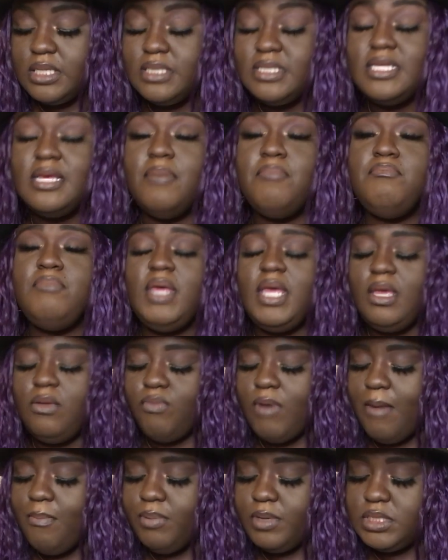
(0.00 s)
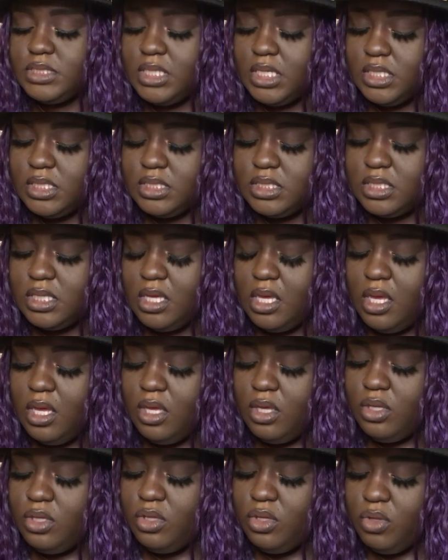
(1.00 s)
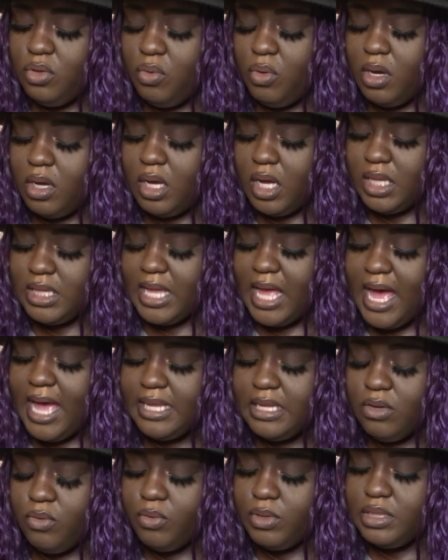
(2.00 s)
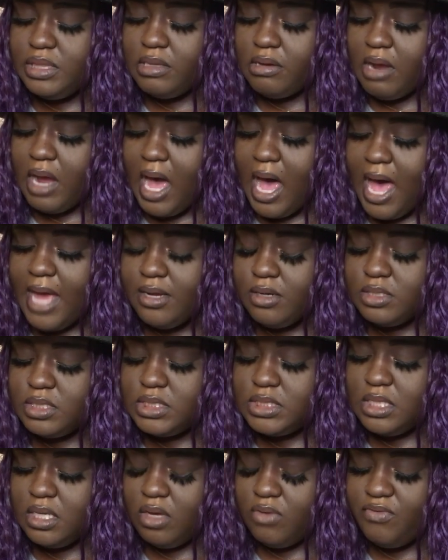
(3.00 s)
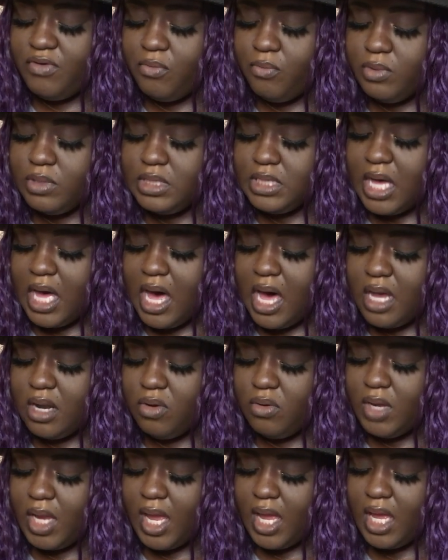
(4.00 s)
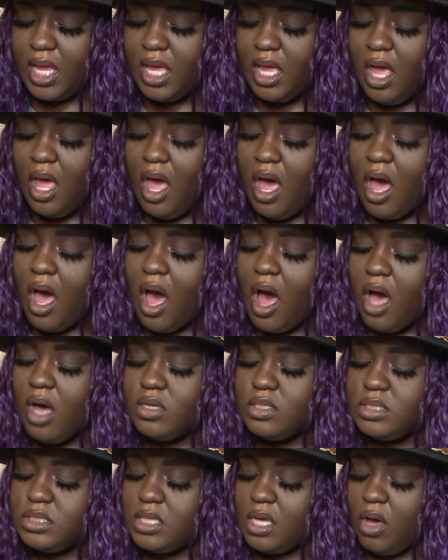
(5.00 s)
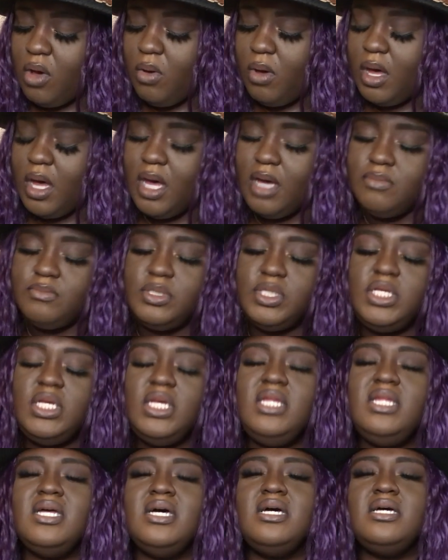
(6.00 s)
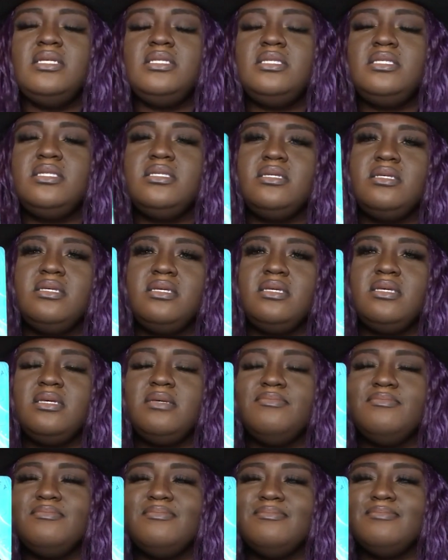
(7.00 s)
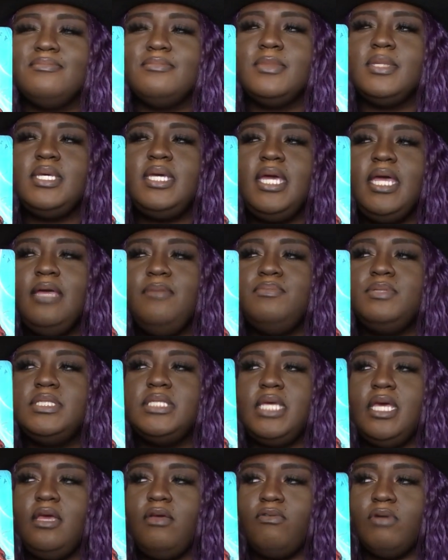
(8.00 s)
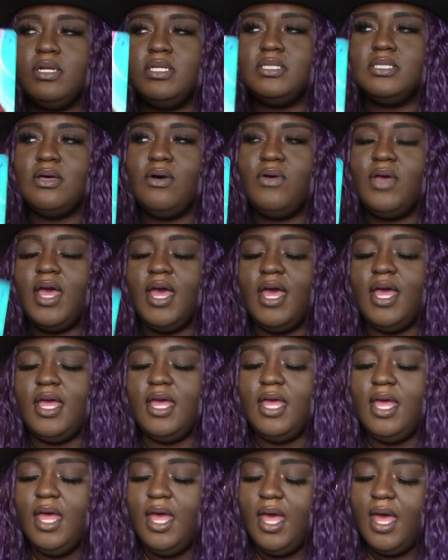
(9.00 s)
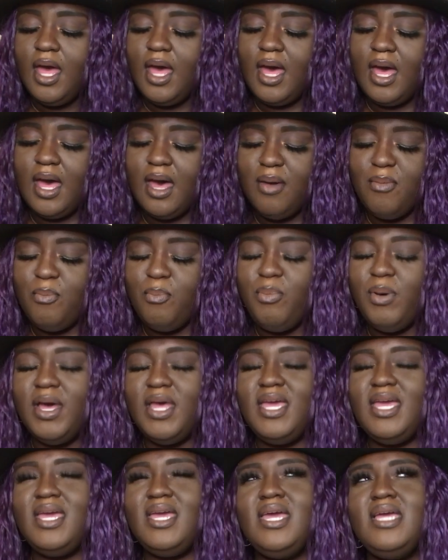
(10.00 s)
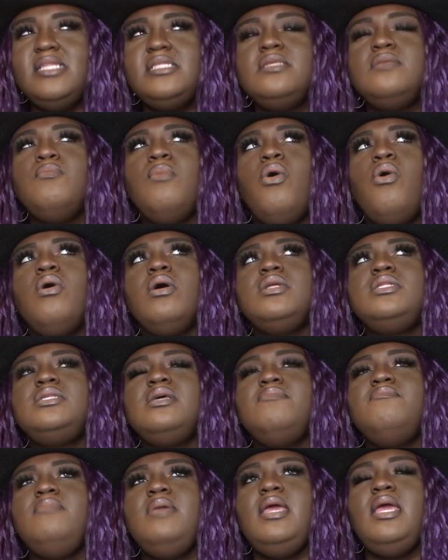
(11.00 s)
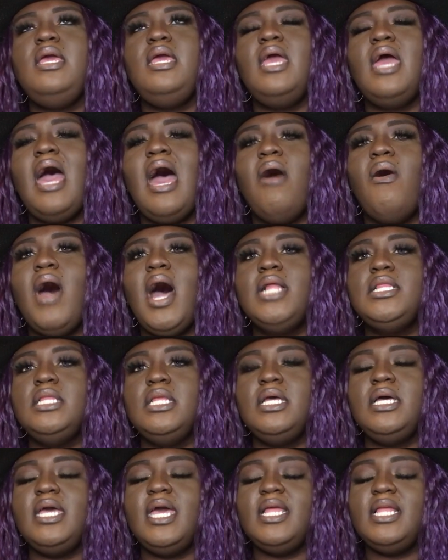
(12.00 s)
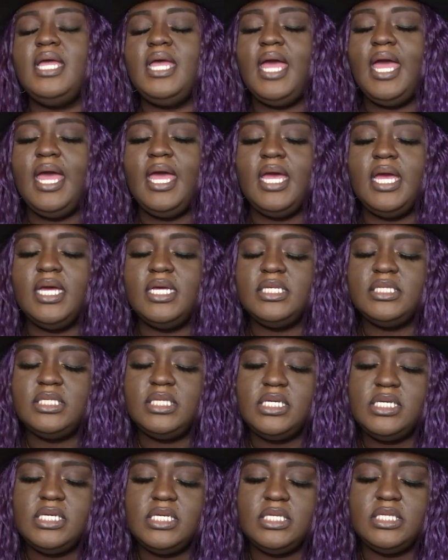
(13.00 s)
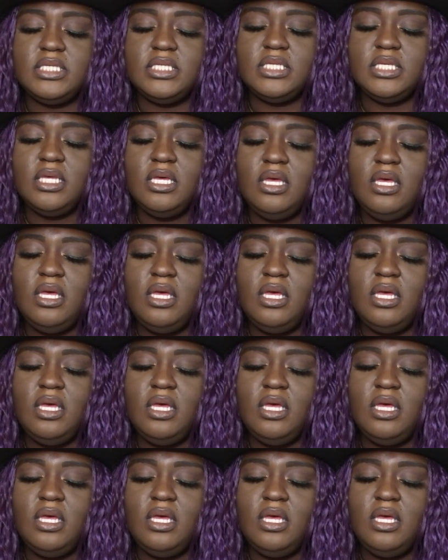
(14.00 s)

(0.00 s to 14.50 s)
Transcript: to me, represents you aligning with your higher self and with God, okay? Also, um, she does keep secrets, okay? Um, but it's more to me how I look at it as is